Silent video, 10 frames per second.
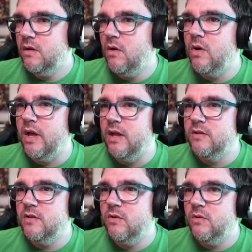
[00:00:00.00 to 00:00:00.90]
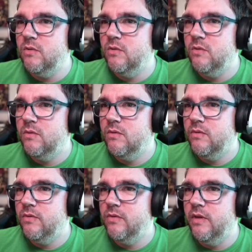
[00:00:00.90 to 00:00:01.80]
Okay, so
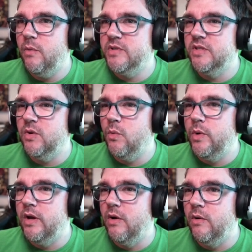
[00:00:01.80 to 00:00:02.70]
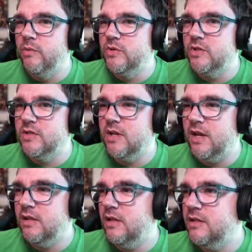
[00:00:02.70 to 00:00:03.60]
it wasn't the window, it was just I
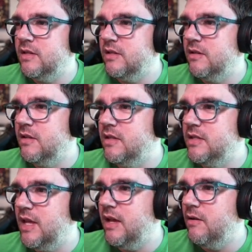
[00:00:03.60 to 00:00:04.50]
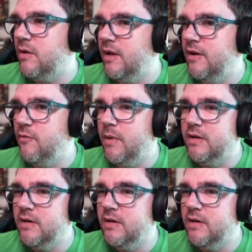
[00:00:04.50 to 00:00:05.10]
clicked the side. Okay, never mind.